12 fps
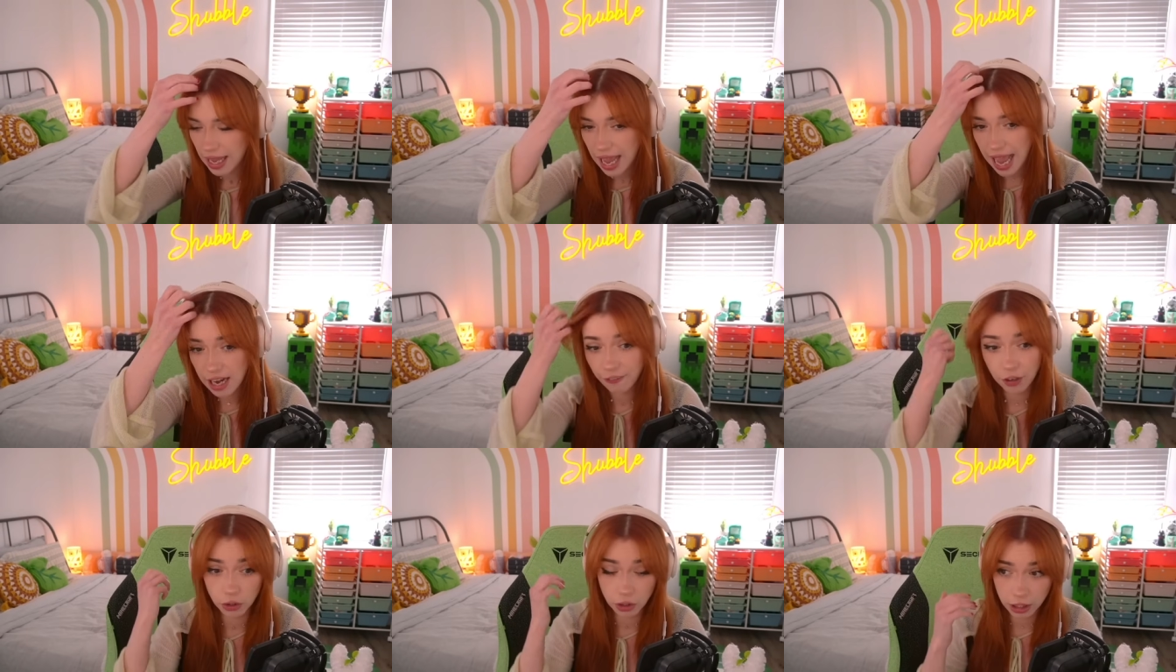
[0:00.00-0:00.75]
And if
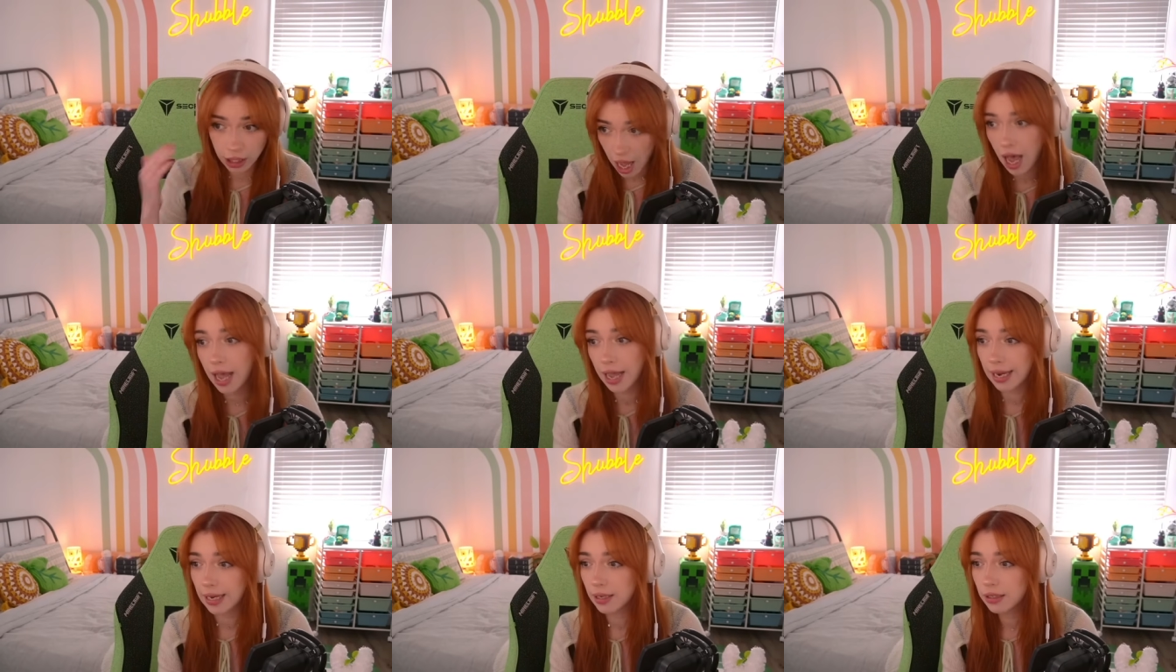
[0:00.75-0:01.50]
your
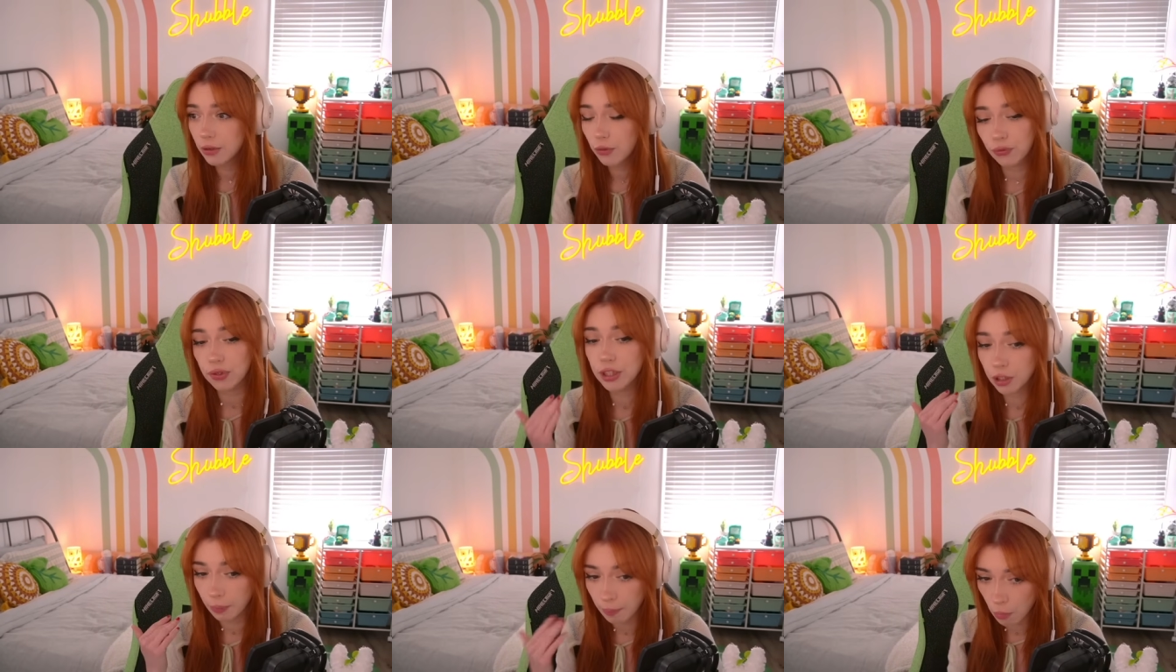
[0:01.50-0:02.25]
line for
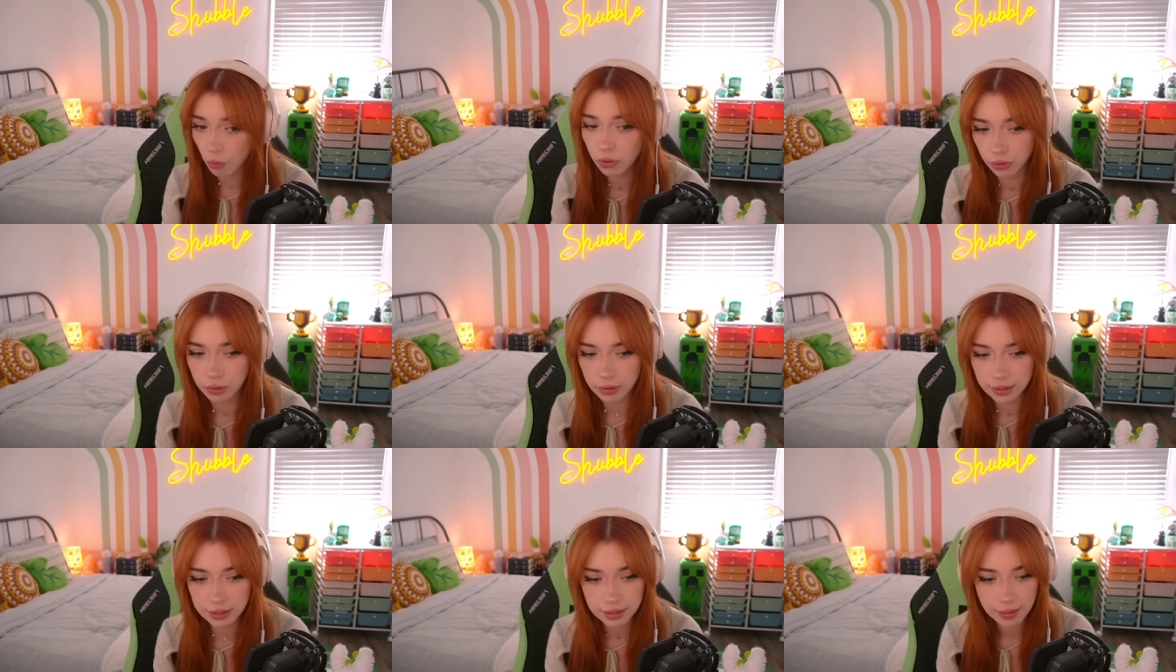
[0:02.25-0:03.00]
your
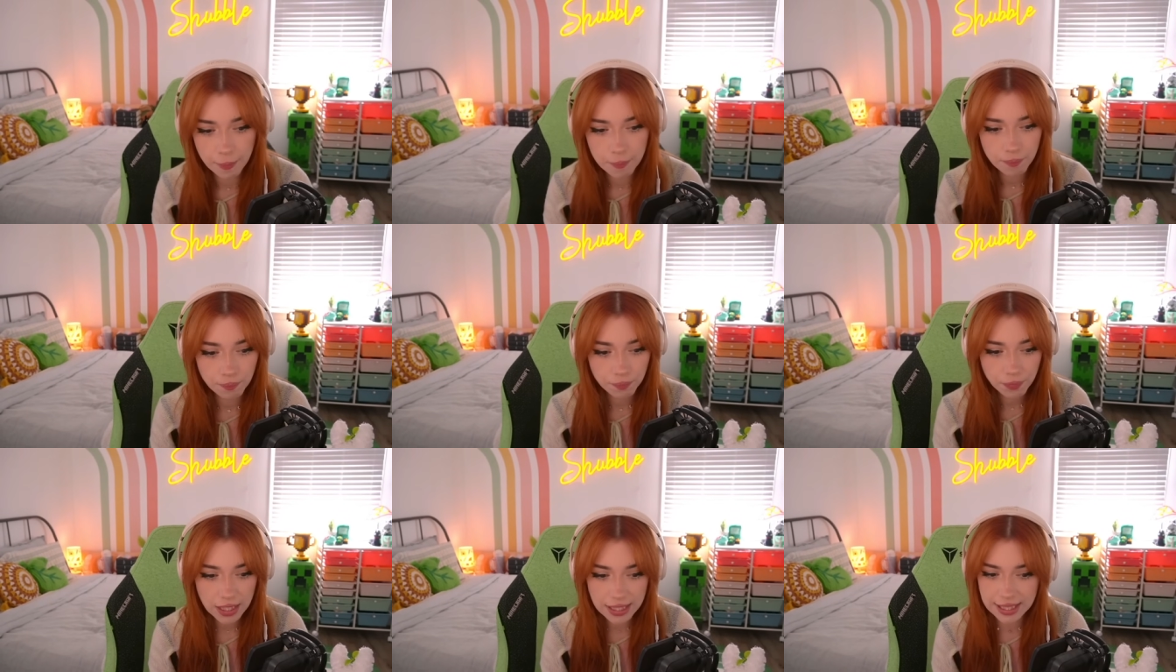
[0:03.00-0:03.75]
morals...
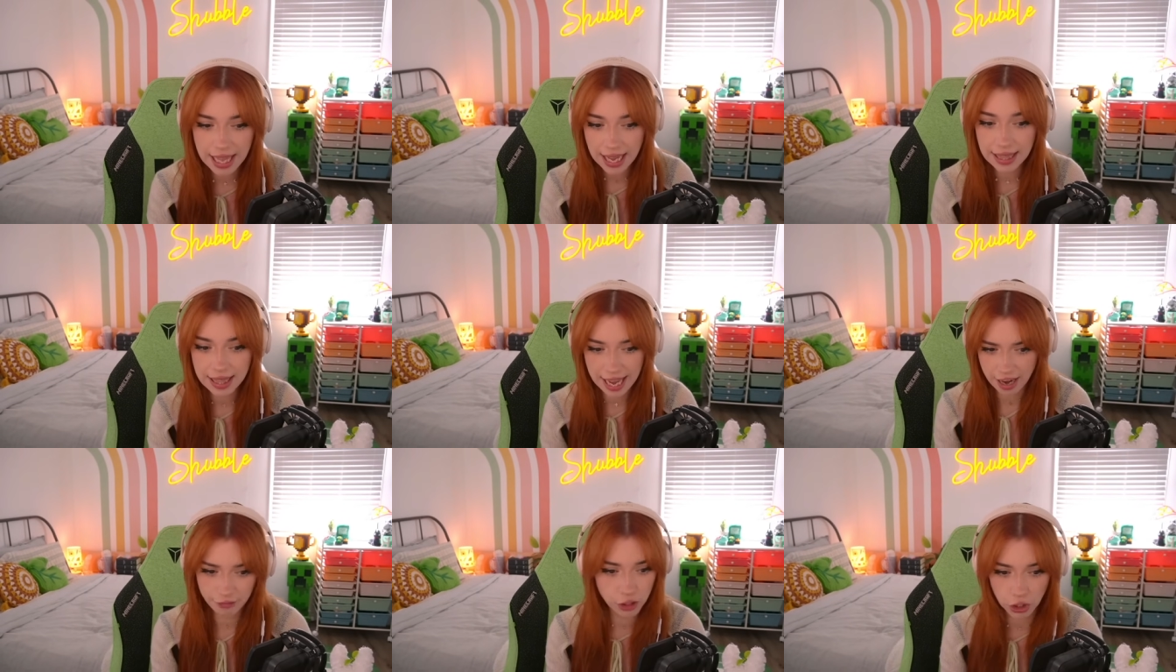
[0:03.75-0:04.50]
is that they
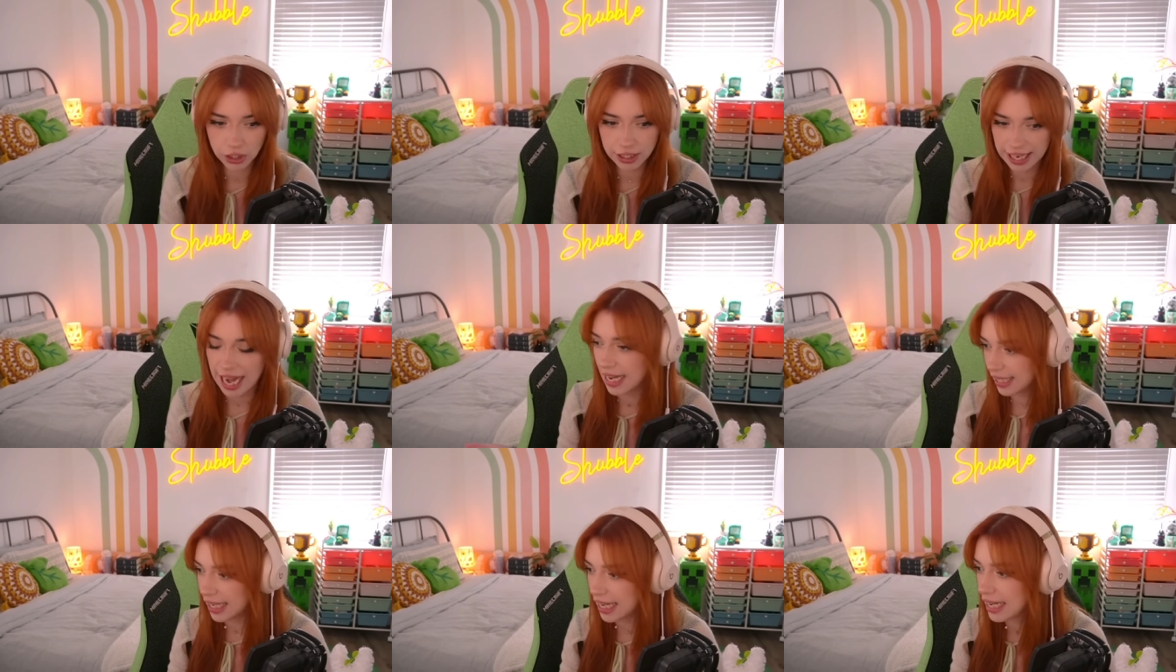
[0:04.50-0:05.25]
have turned
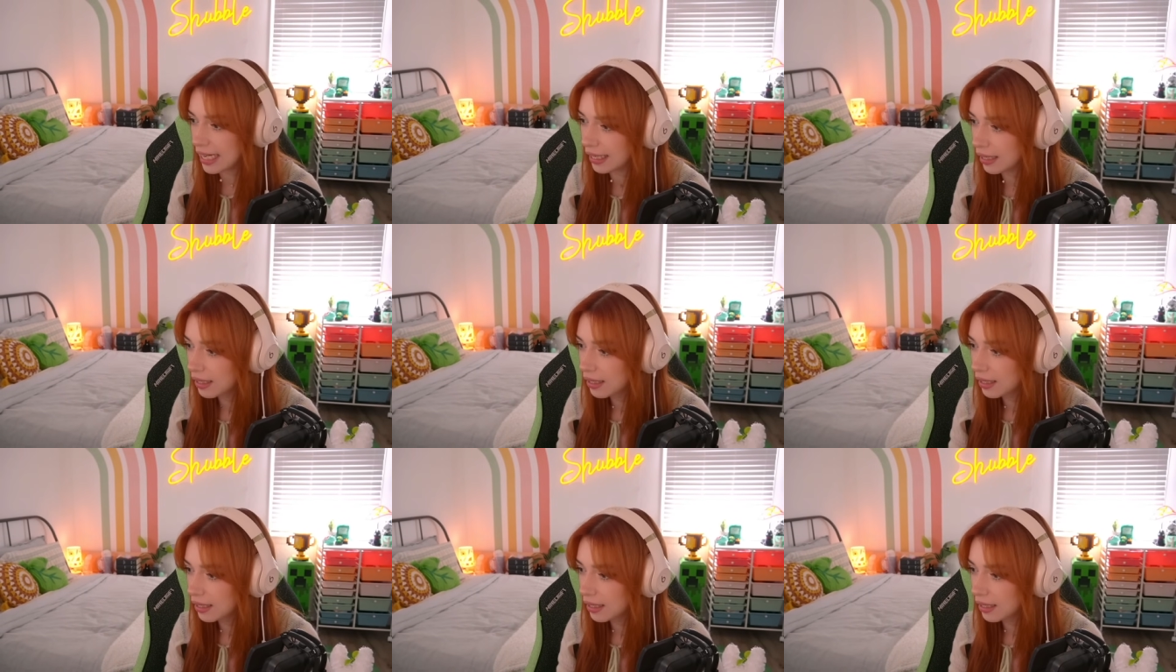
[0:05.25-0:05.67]
18,